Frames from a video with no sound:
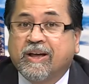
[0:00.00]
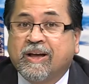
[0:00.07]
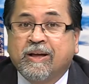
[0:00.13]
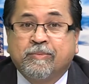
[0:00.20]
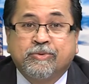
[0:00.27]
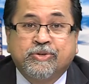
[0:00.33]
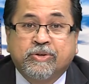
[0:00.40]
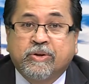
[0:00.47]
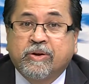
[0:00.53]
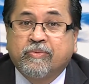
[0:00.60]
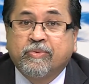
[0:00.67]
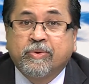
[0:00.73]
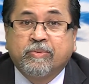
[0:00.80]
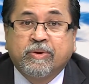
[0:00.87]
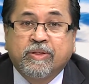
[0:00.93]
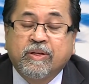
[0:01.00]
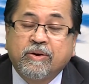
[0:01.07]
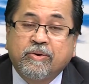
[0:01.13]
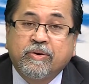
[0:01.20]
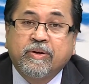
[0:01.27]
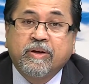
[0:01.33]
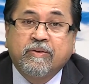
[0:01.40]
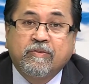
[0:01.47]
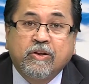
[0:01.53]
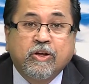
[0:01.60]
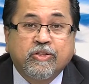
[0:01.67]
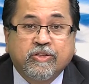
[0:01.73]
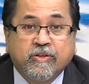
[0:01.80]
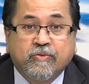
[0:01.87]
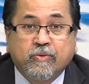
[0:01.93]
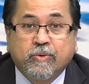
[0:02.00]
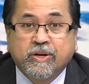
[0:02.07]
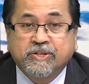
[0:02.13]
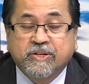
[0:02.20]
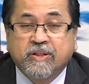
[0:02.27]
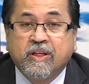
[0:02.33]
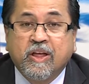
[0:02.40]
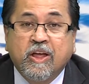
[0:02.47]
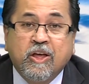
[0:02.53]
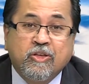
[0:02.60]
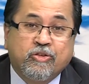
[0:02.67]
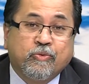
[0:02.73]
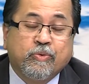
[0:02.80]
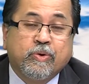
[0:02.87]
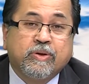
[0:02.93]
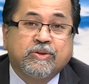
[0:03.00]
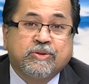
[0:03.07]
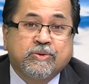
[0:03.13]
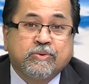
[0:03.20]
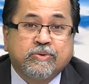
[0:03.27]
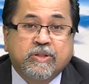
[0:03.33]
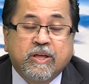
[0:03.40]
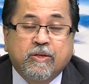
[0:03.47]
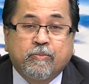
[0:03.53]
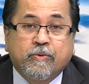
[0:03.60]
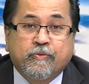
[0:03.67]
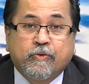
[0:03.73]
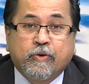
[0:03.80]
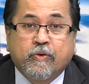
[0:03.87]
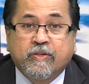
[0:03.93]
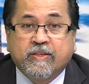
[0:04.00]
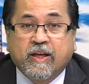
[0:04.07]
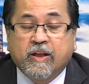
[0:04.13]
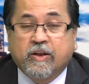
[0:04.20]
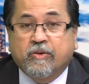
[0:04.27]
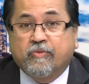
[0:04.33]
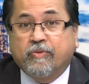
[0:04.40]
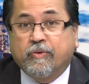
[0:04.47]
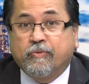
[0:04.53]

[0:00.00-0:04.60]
I'm sure our viewers are going to have lots of questions. So viewers, two things before we sign off.